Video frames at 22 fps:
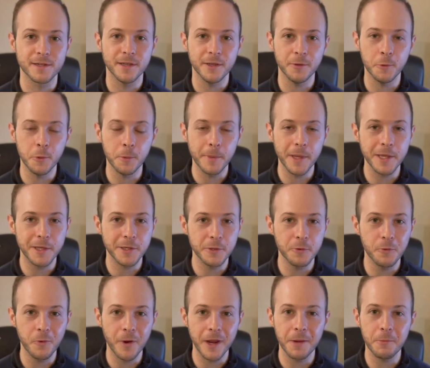It will make you
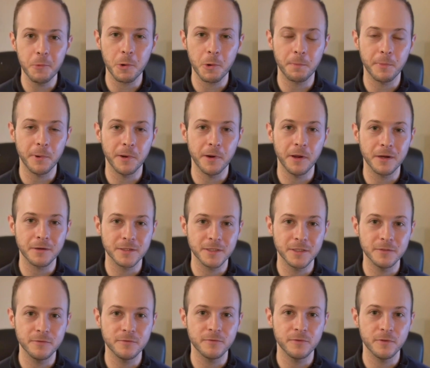way
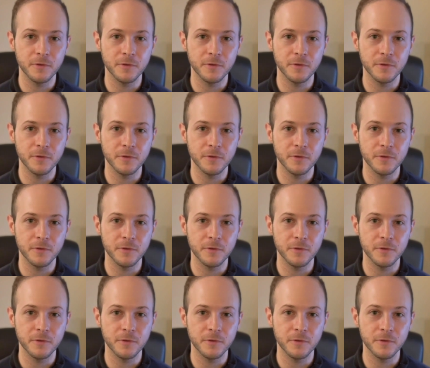productive.